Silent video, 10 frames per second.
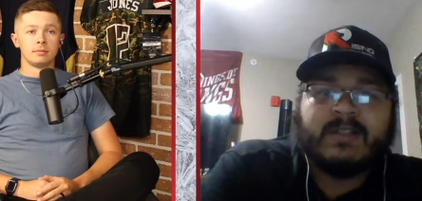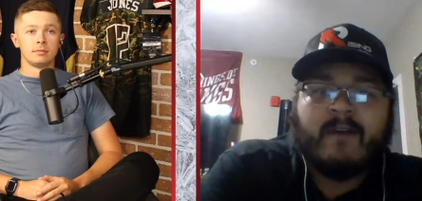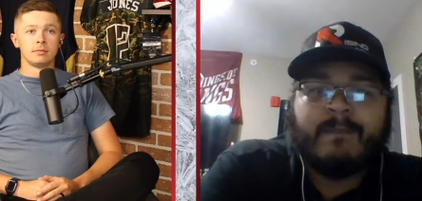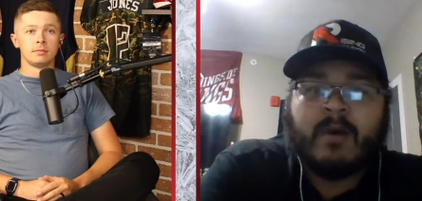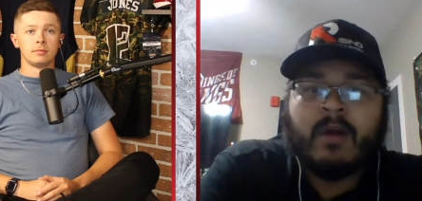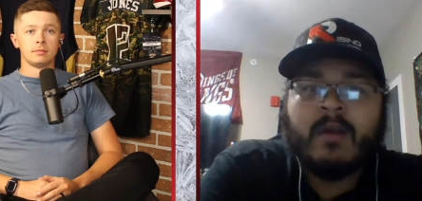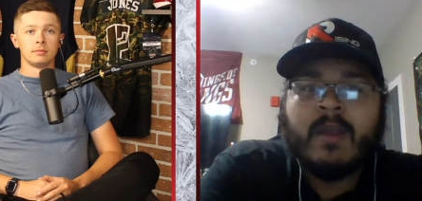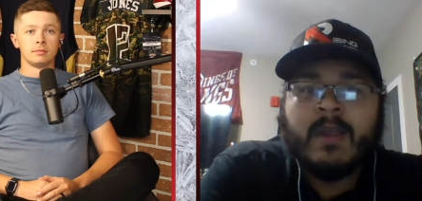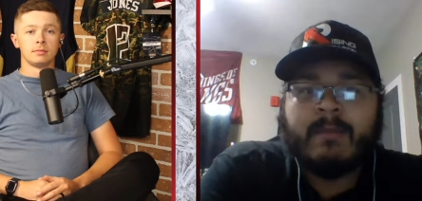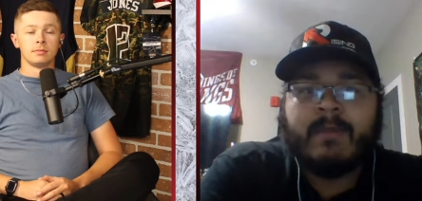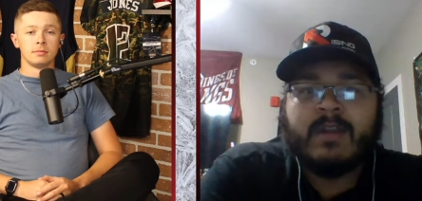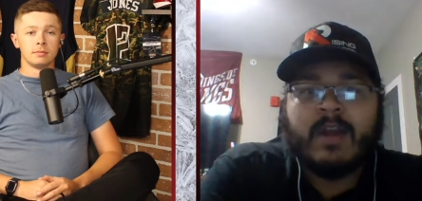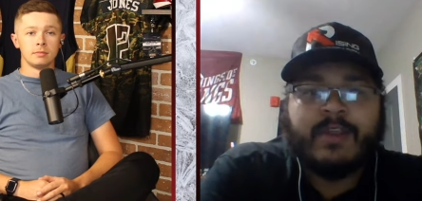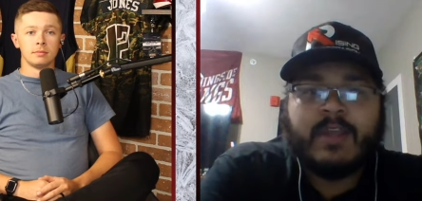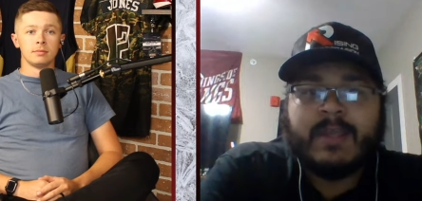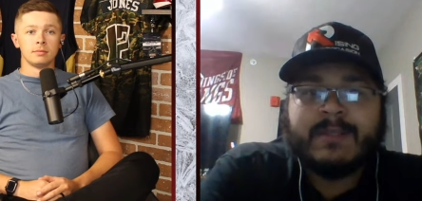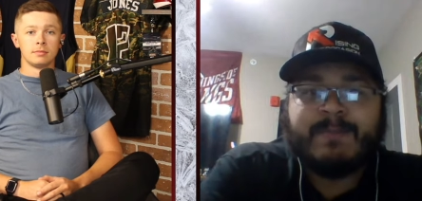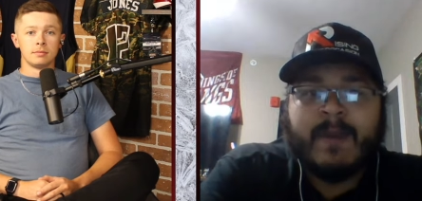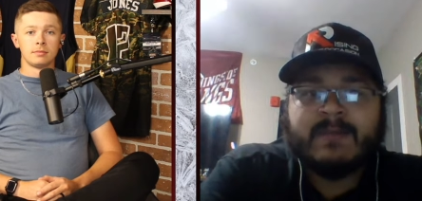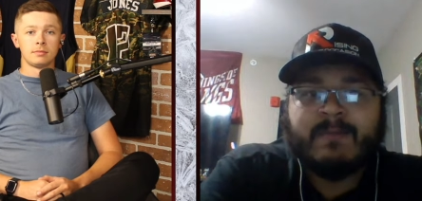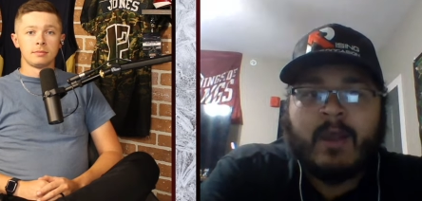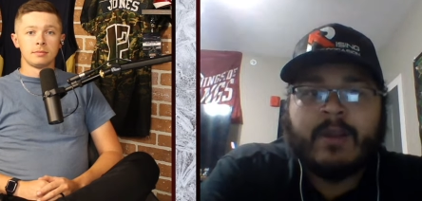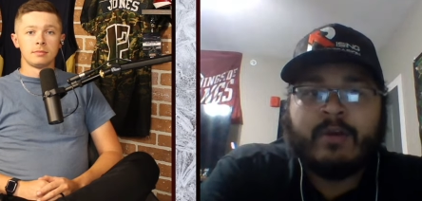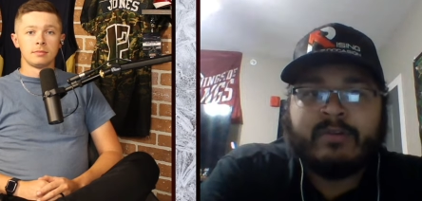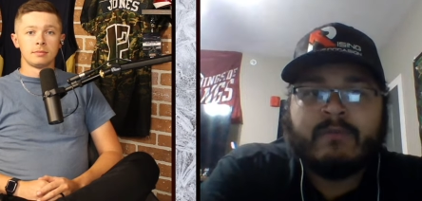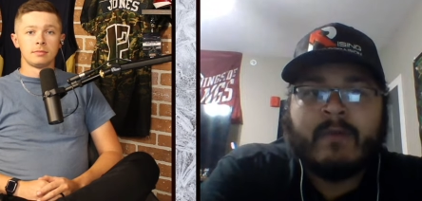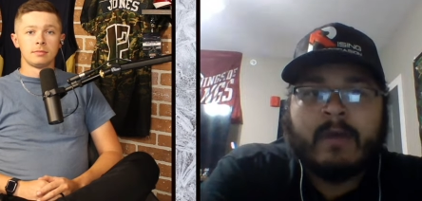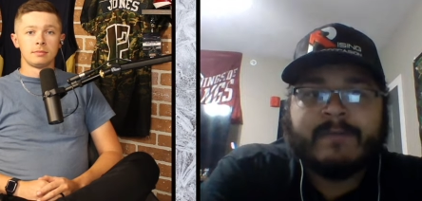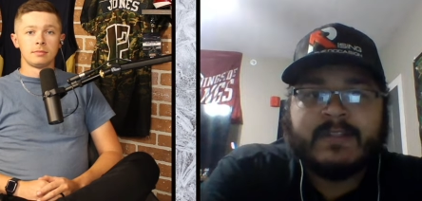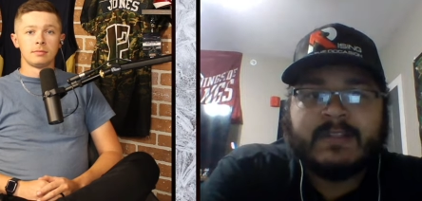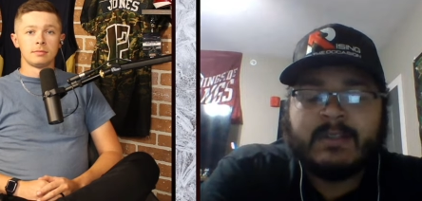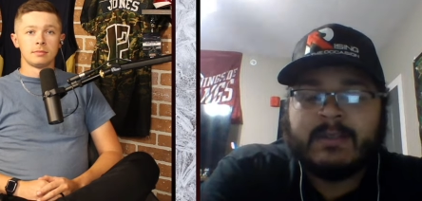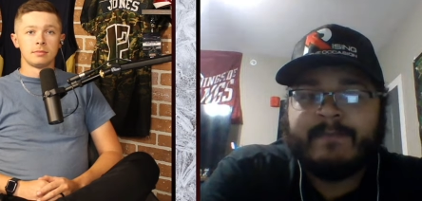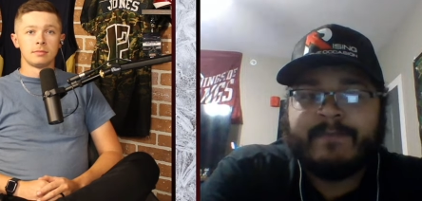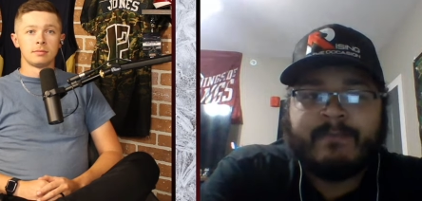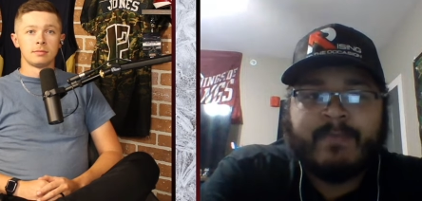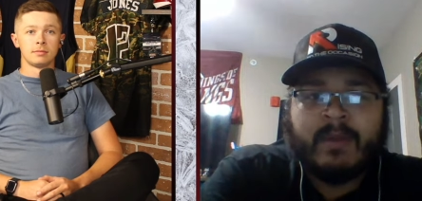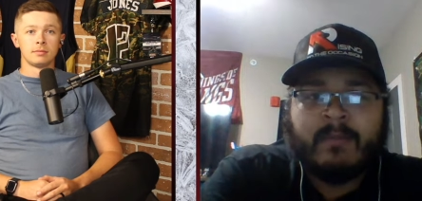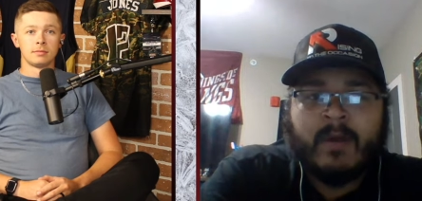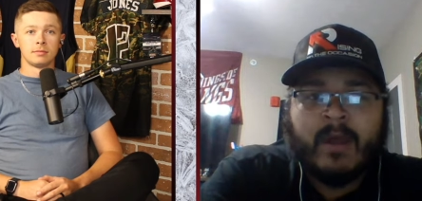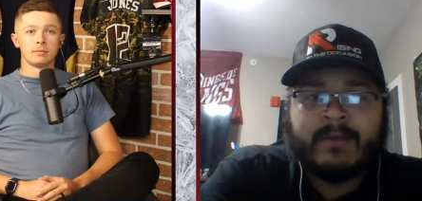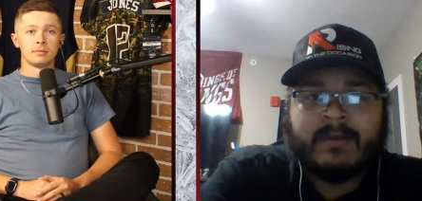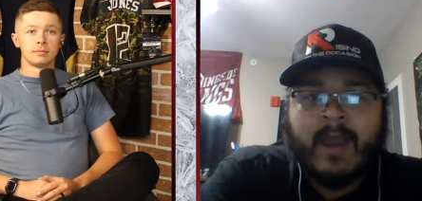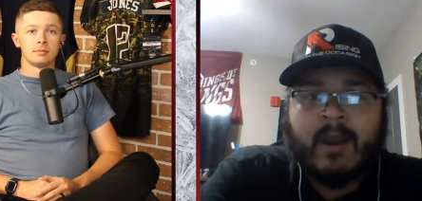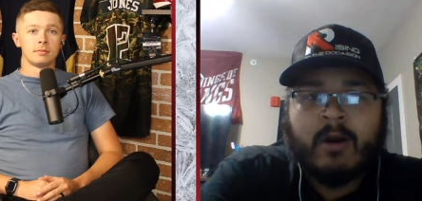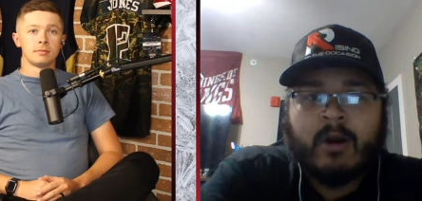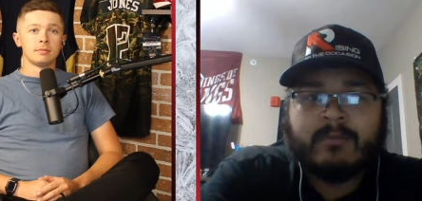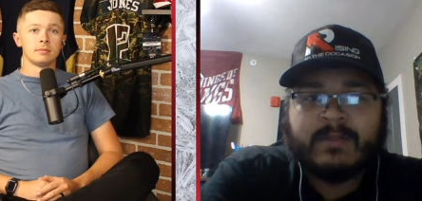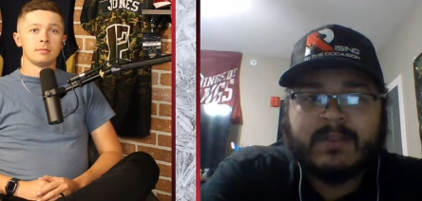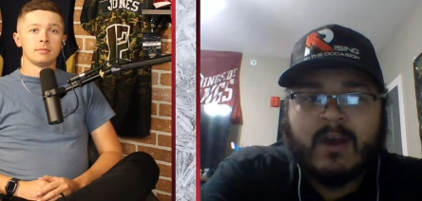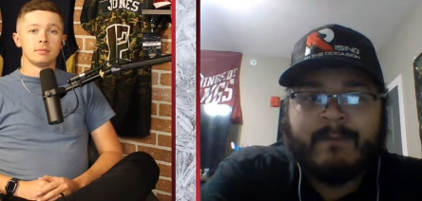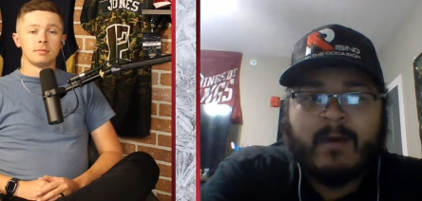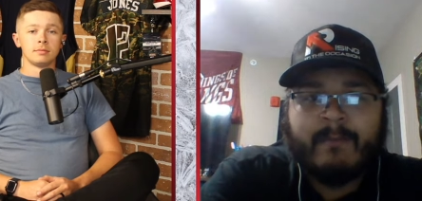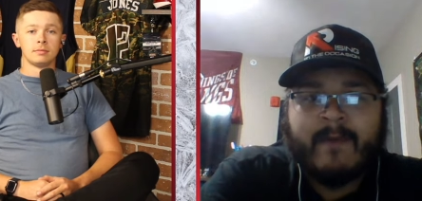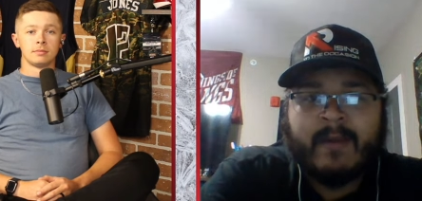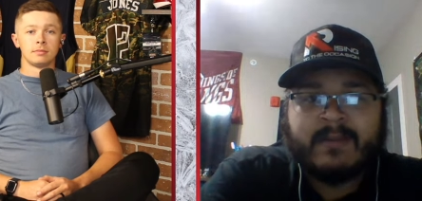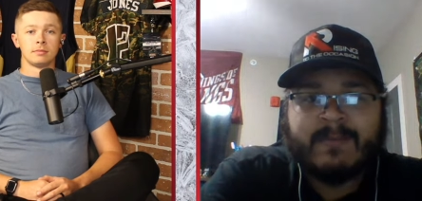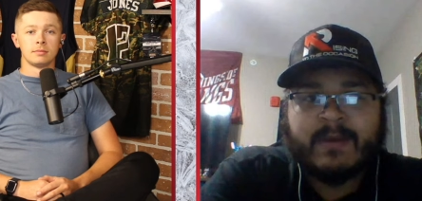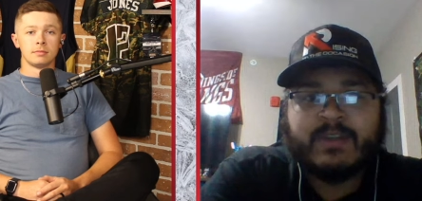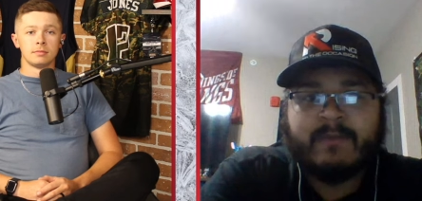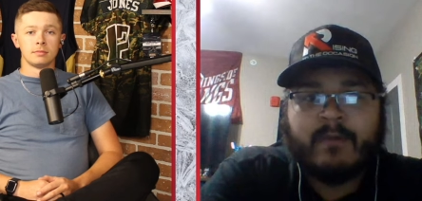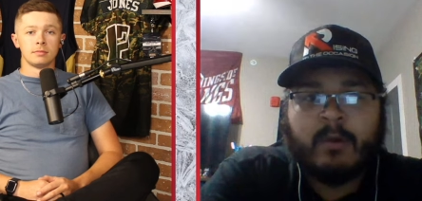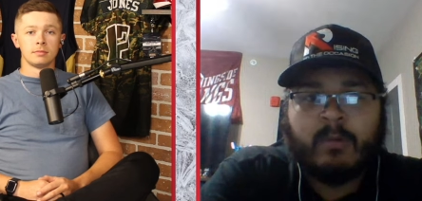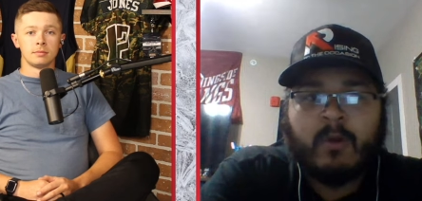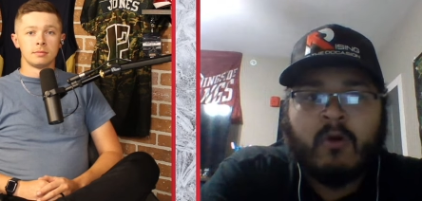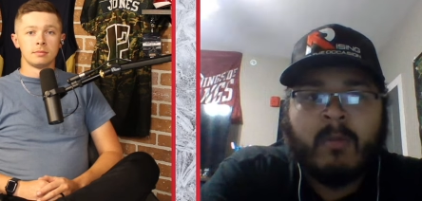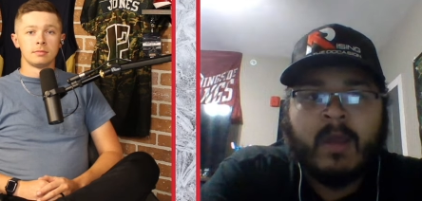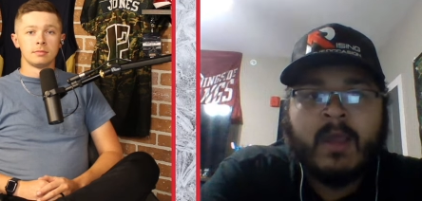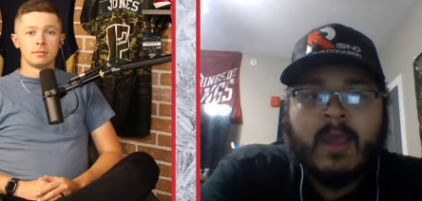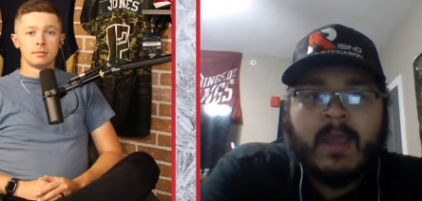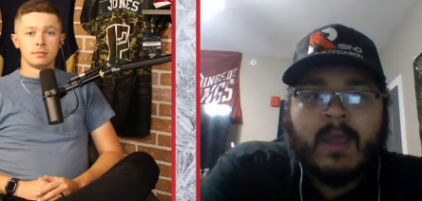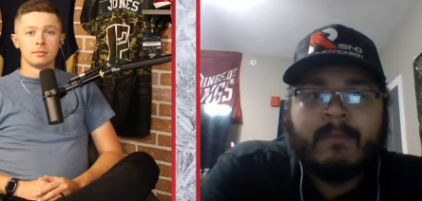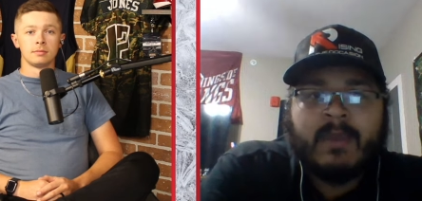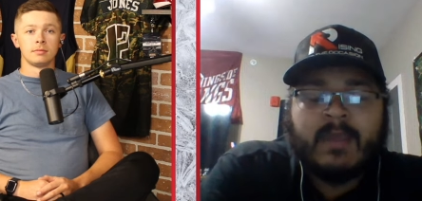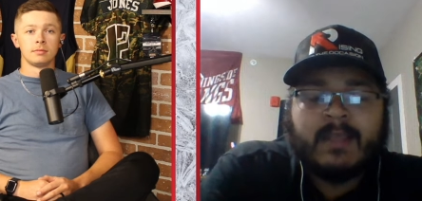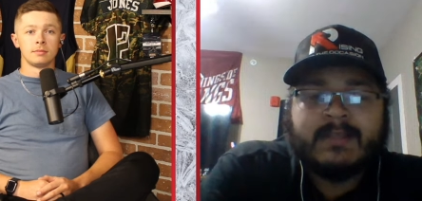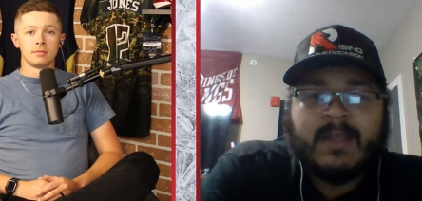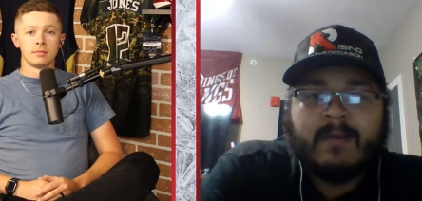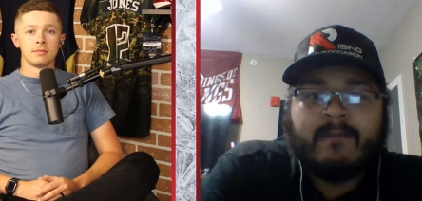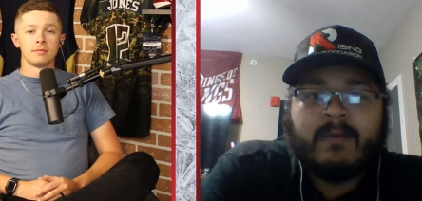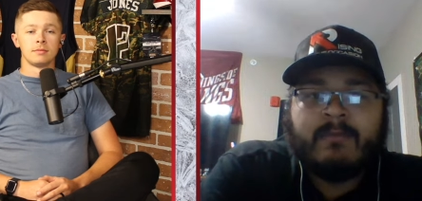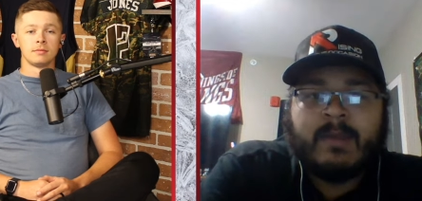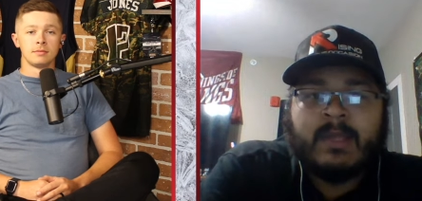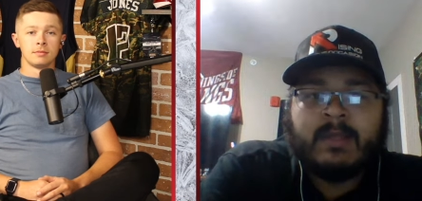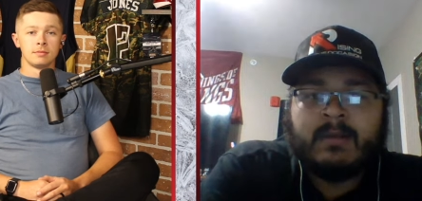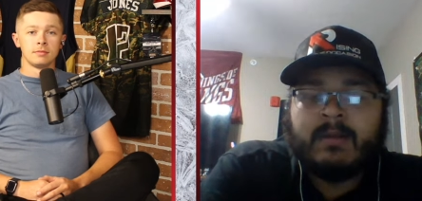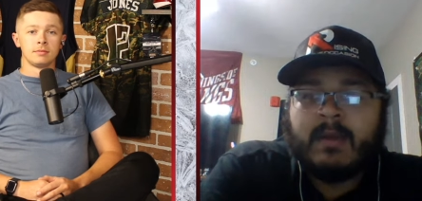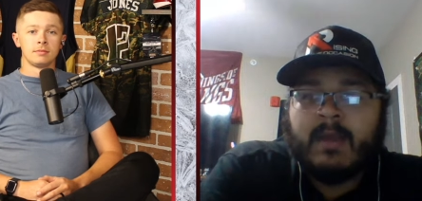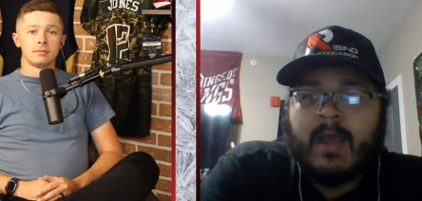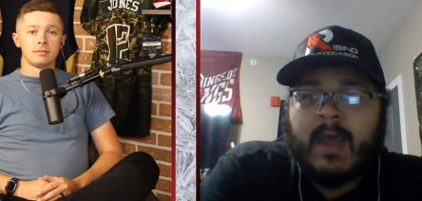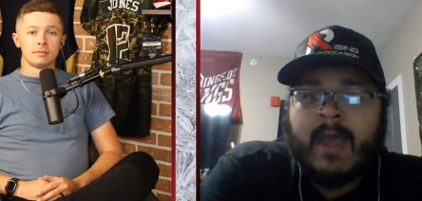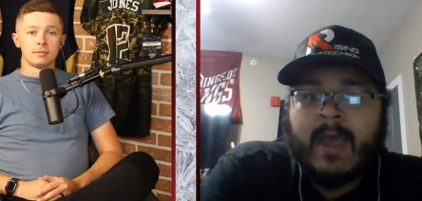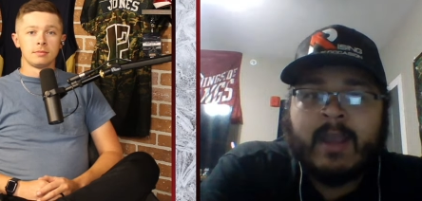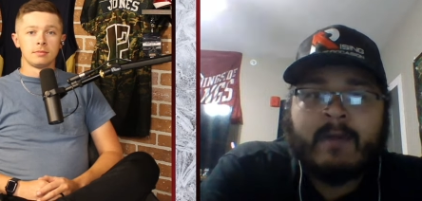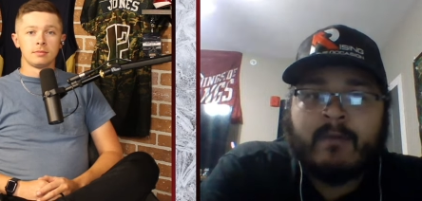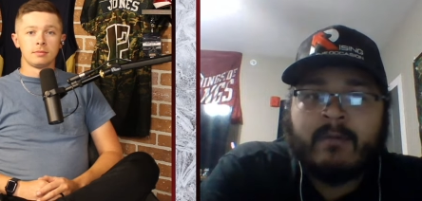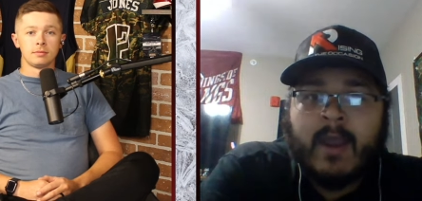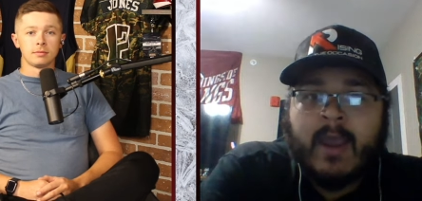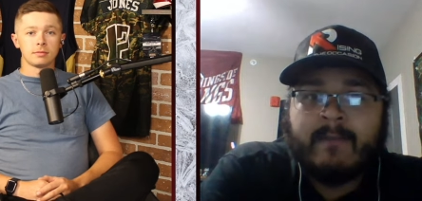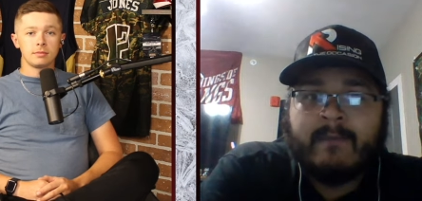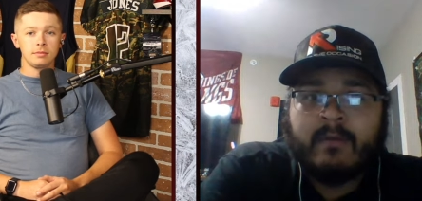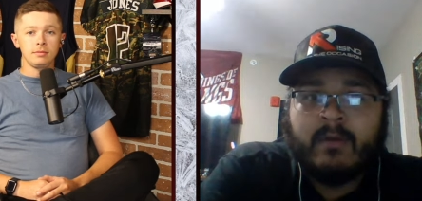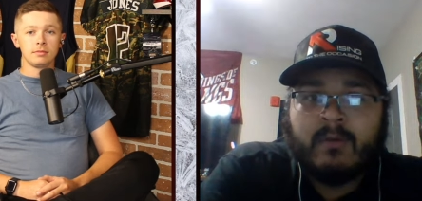Speaker 1: softball. I mean, nothing against baseball. I know you've obviously been a diehard softball fan, especially for Oklahoma. I mean, it's definitely been a heck of a ride for the